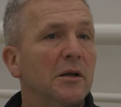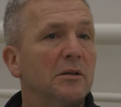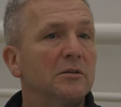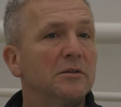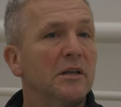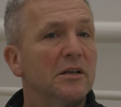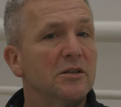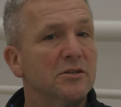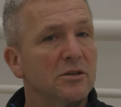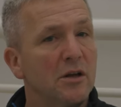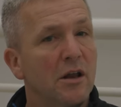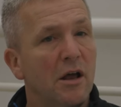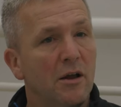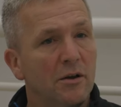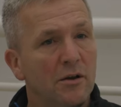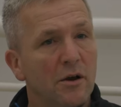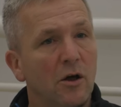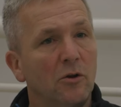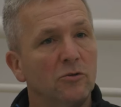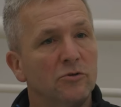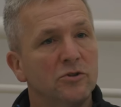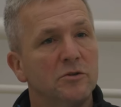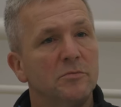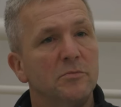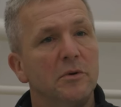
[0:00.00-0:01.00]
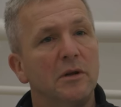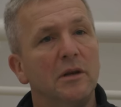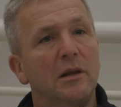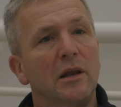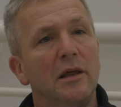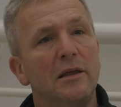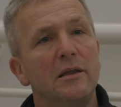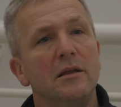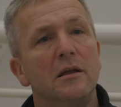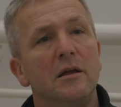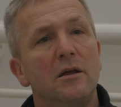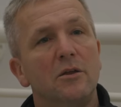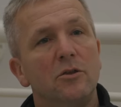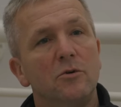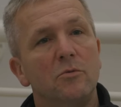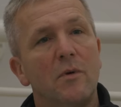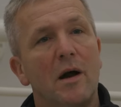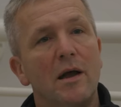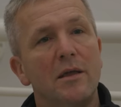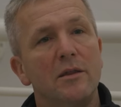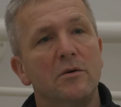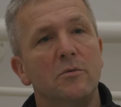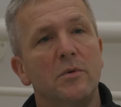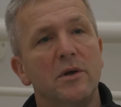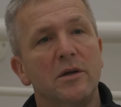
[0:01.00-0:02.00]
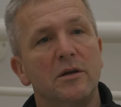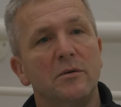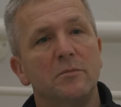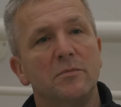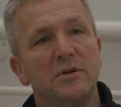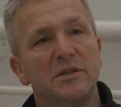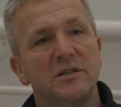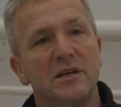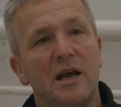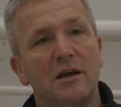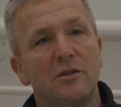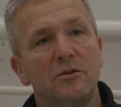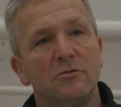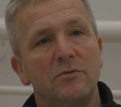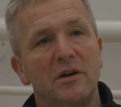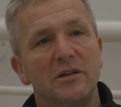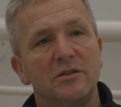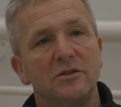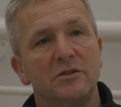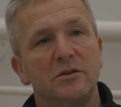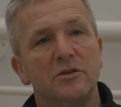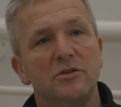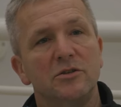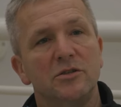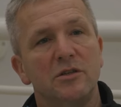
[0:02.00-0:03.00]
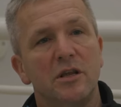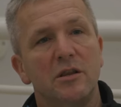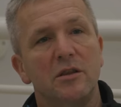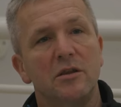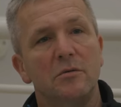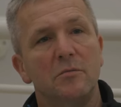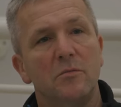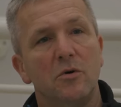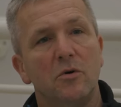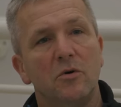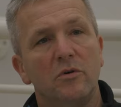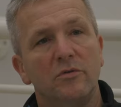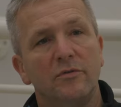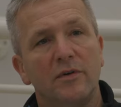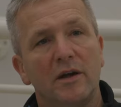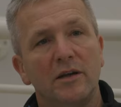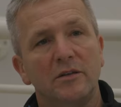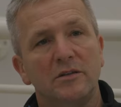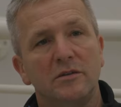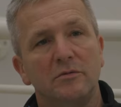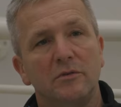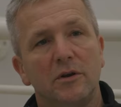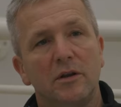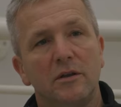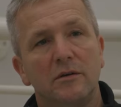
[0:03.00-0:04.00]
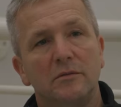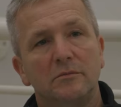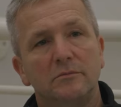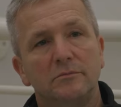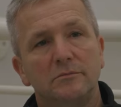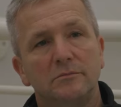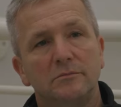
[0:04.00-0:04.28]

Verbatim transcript: buildings and ultimately the way that we can protect the residents in them more effectively.